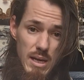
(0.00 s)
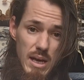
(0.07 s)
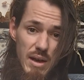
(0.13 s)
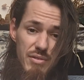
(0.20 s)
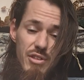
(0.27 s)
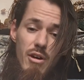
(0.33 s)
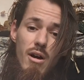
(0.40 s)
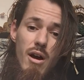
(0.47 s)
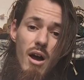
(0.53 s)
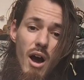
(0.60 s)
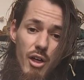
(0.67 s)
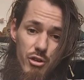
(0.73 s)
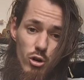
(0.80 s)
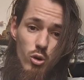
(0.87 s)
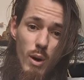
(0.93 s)
If there are
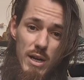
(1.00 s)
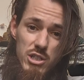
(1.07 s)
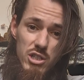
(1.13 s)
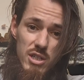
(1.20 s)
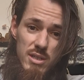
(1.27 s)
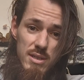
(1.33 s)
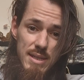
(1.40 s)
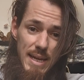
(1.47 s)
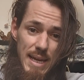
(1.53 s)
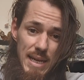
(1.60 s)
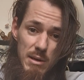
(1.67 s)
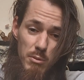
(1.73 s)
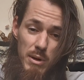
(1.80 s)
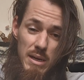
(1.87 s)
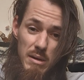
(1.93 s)
other questions that
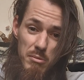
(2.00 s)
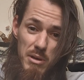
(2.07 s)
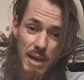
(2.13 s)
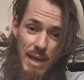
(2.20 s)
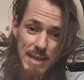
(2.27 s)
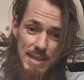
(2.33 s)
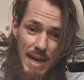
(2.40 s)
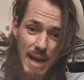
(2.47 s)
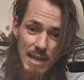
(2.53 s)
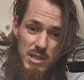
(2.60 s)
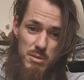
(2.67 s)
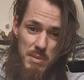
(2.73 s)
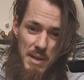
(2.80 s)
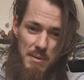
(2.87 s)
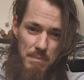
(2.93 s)
anybody would like to ask
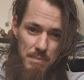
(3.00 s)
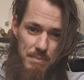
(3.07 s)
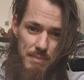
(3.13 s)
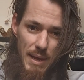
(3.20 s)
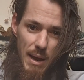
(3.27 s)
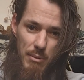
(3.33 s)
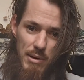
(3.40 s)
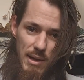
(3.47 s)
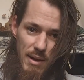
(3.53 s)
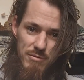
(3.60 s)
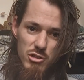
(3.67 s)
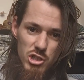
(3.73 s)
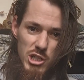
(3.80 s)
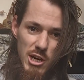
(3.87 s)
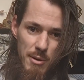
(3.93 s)
me, I would love to
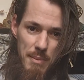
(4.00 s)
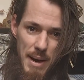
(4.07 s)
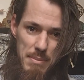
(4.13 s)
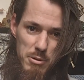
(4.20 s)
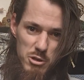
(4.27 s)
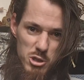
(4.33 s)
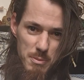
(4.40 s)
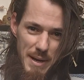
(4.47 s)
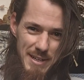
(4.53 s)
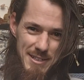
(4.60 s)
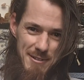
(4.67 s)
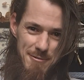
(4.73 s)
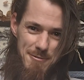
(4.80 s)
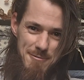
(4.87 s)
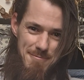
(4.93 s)
share my perspective.